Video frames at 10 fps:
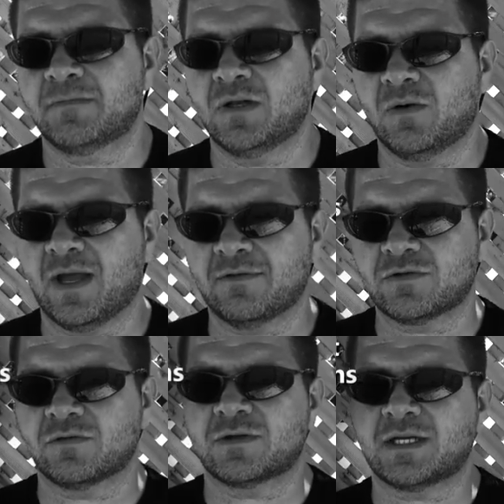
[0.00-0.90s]
you don't have
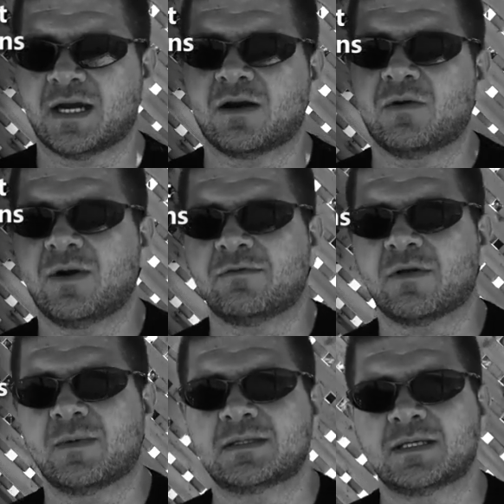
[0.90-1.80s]
to retire away
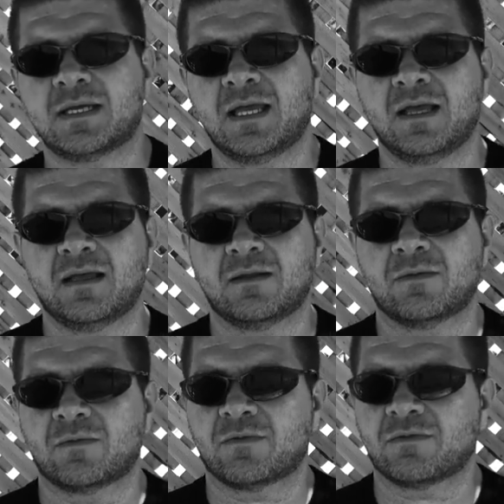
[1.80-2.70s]
from it. See,
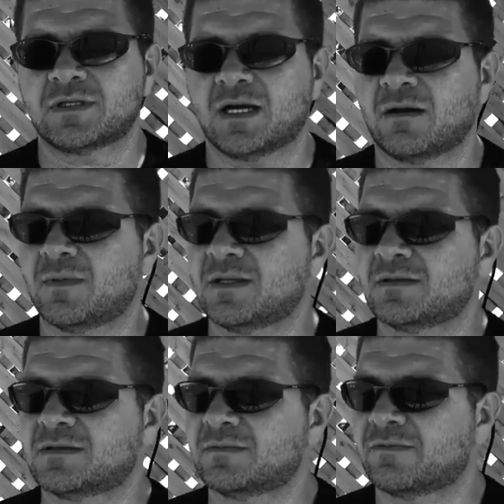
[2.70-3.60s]

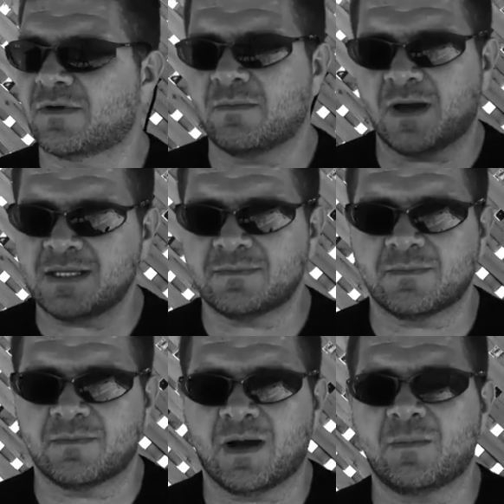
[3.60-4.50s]
retirement, in
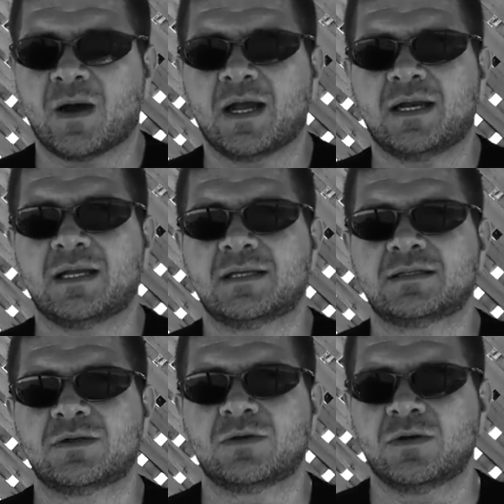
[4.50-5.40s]
my mind,
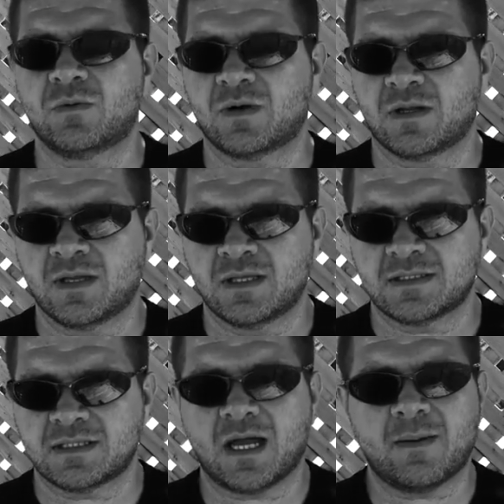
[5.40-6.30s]
is you want to
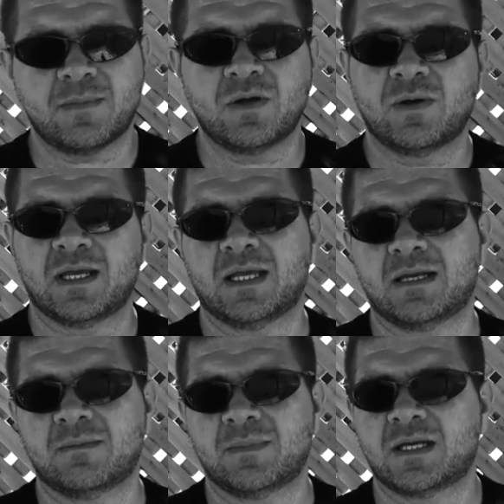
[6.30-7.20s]
stop doing
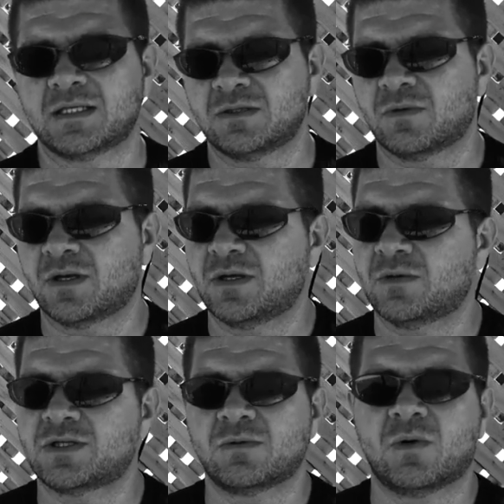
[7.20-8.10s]
it because you want to do
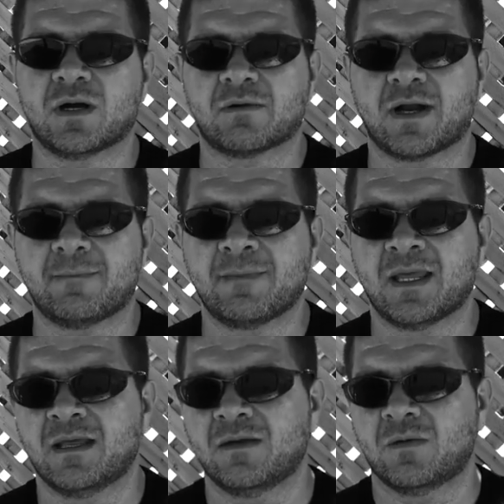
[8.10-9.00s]
what you want, right?
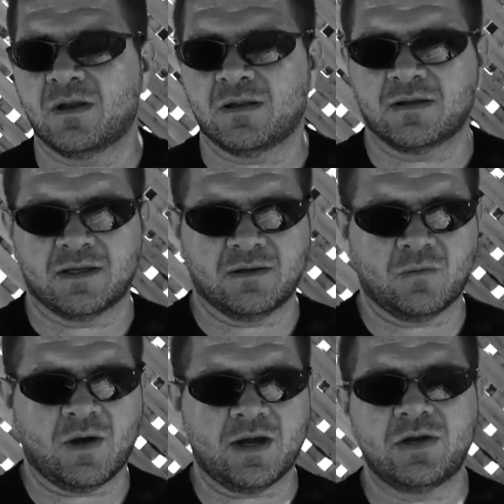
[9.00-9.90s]
Well,
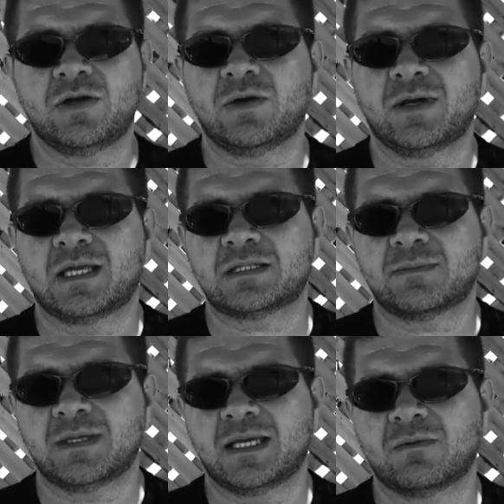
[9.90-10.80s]
why are you doing it
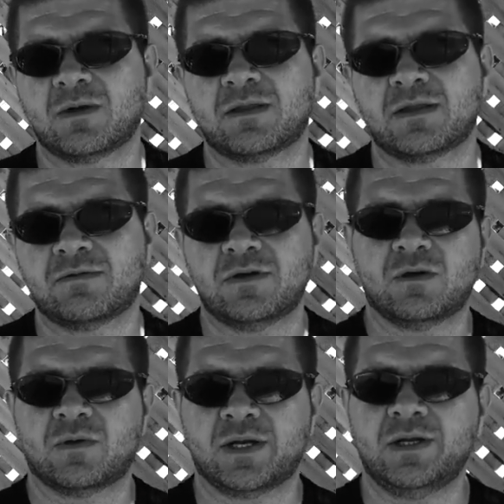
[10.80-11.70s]
to begin with if you
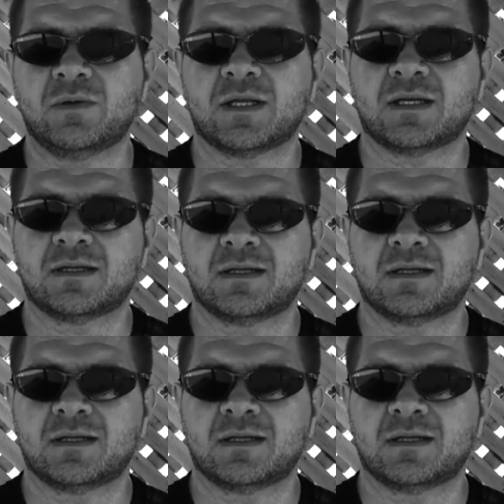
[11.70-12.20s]
don't want to do it?